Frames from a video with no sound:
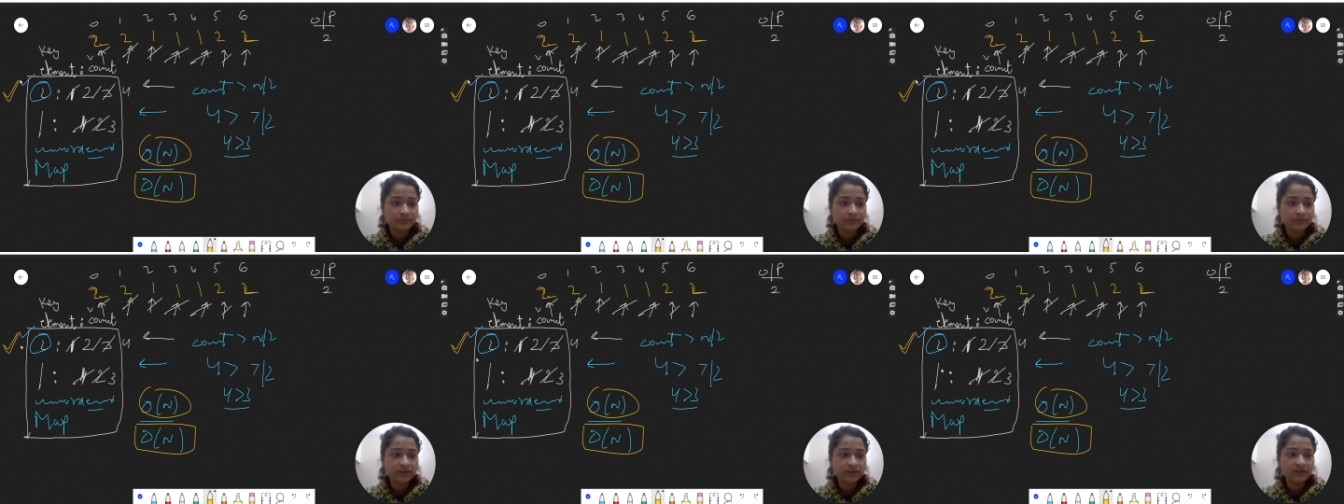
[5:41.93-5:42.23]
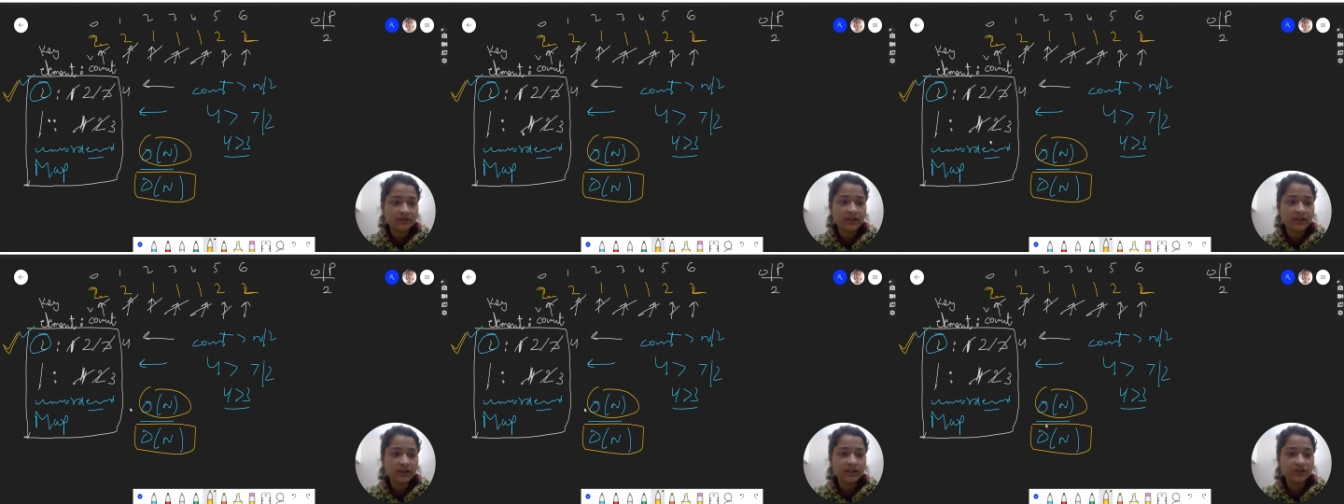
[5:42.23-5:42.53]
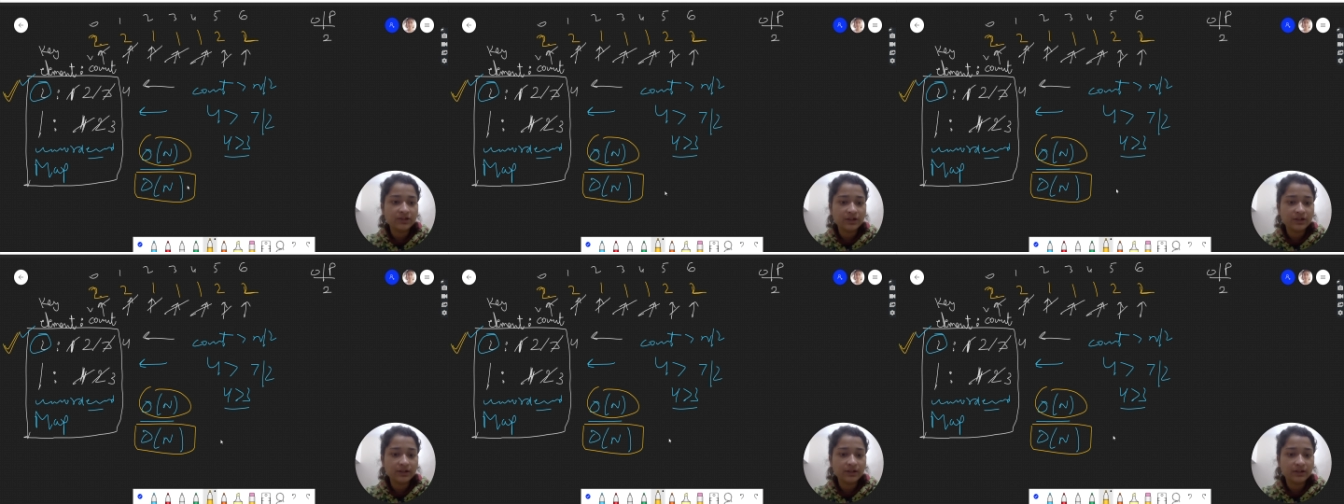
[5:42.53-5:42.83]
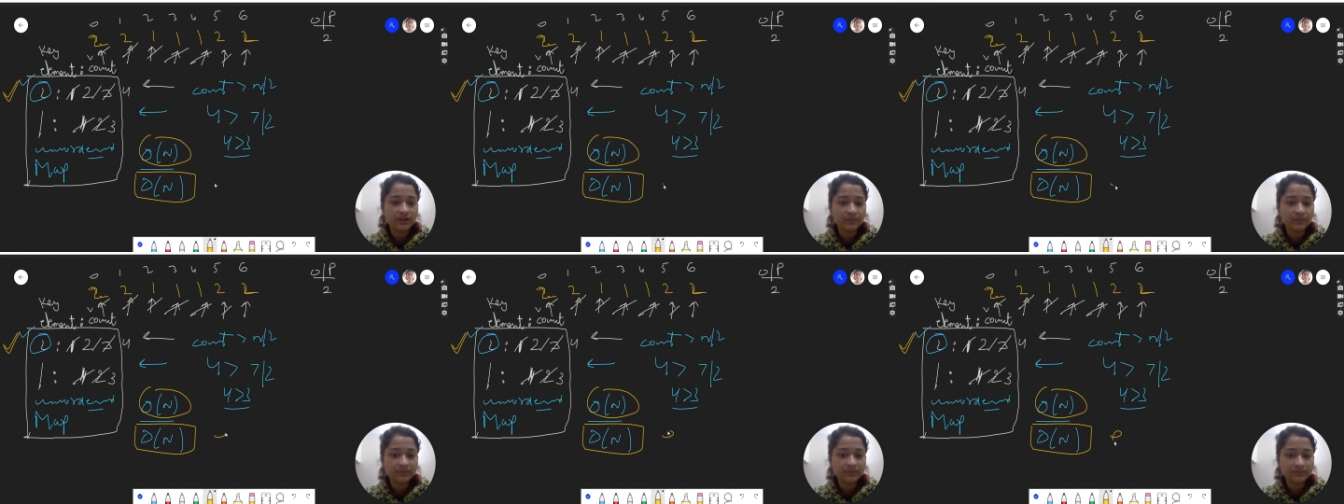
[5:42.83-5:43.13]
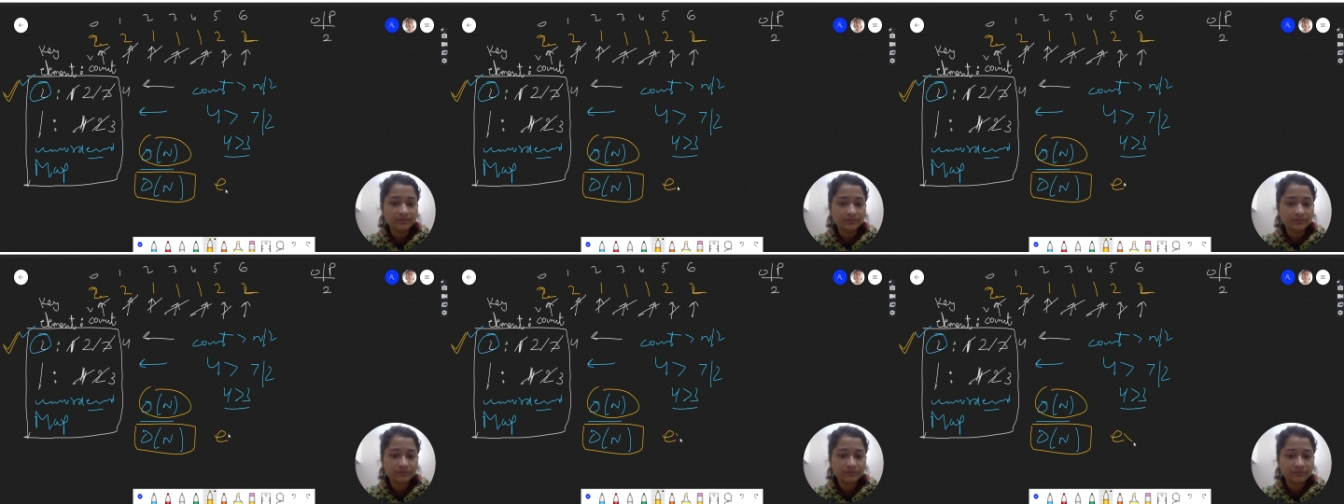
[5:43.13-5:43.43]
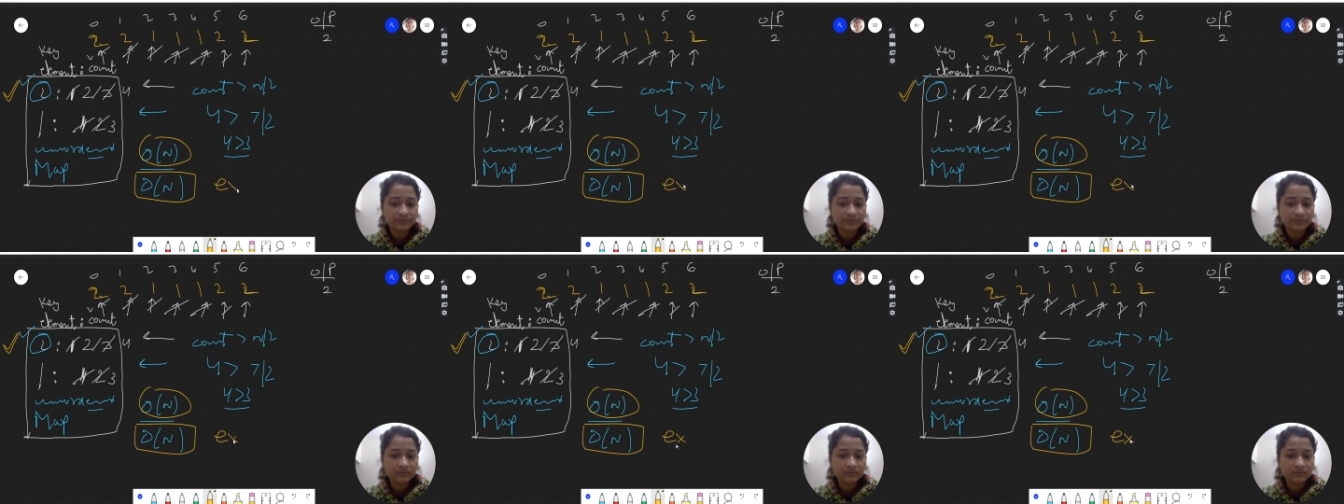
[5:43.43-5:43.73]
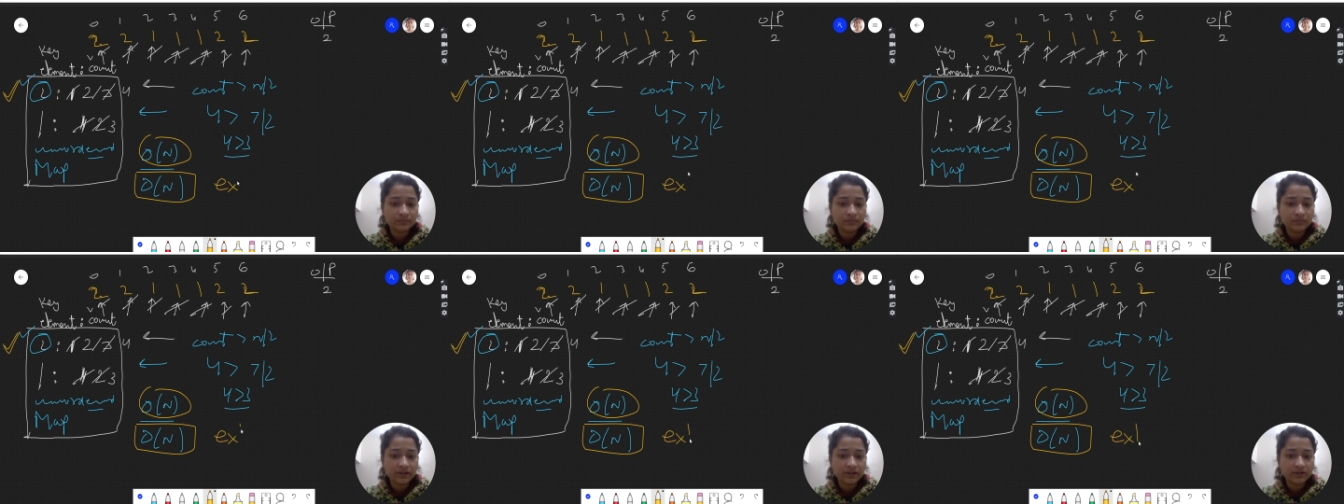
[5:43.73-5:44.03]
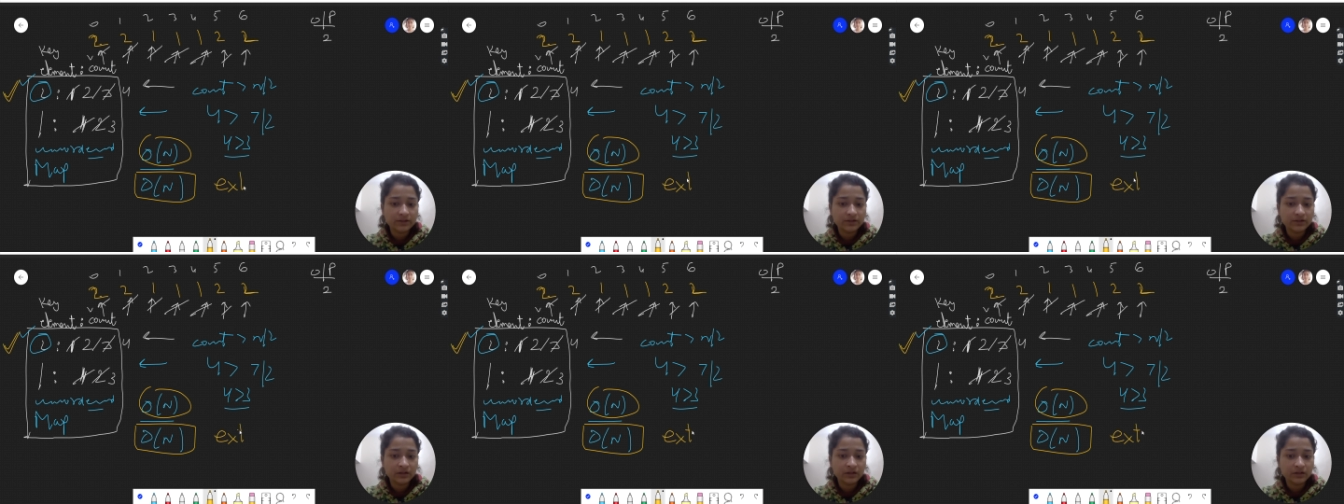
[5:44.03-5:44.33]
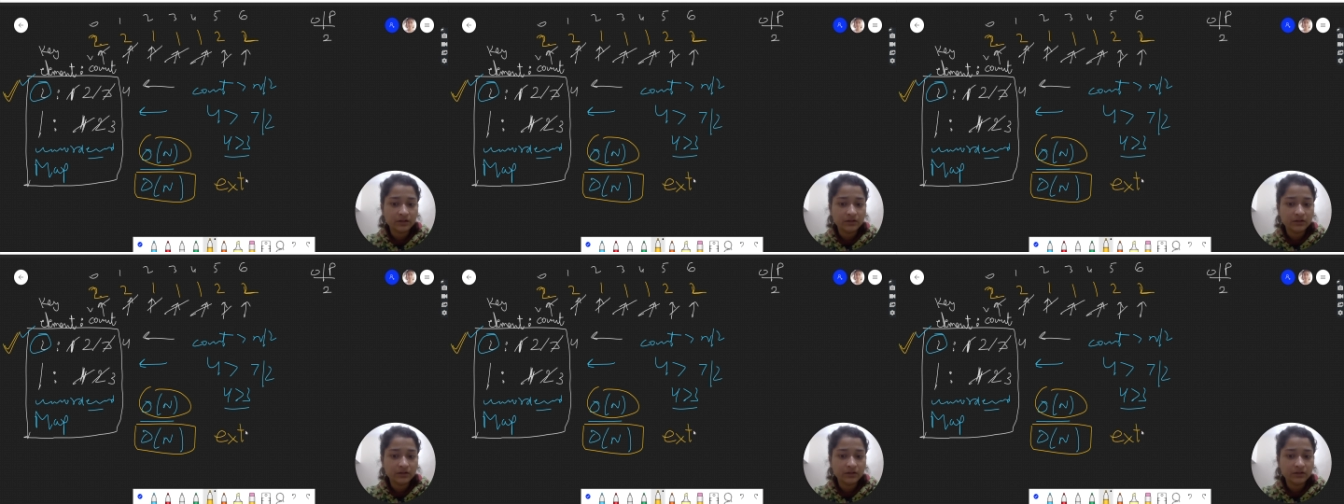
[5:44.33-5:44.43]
this is the extra thing, extra.